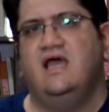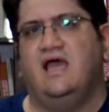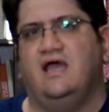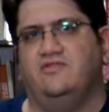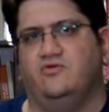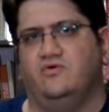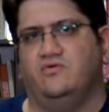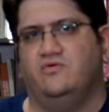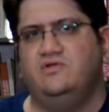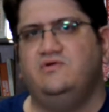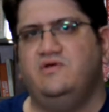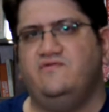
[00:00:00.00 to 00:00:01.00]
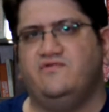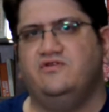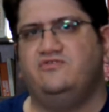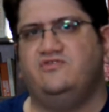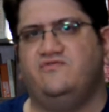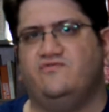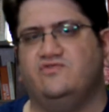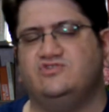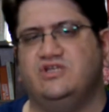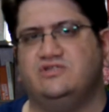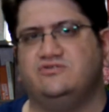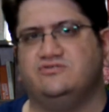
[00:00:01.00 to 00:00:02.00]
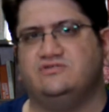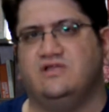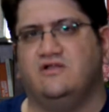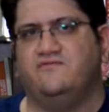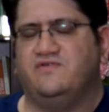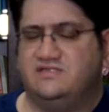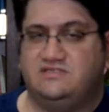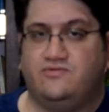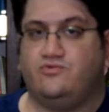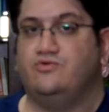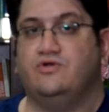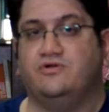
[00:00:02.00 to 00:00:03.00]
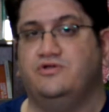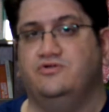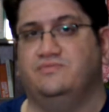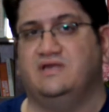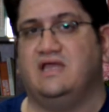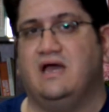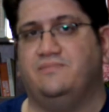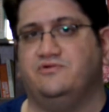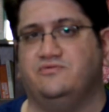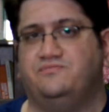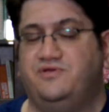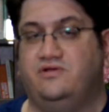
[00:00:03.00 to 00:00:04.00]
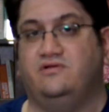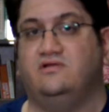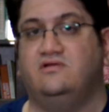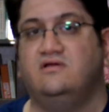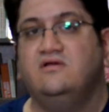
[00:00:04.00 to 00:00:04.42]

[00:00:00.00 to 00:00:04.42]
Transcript: And the only way for you to differentiate yourself is through your human capital, period.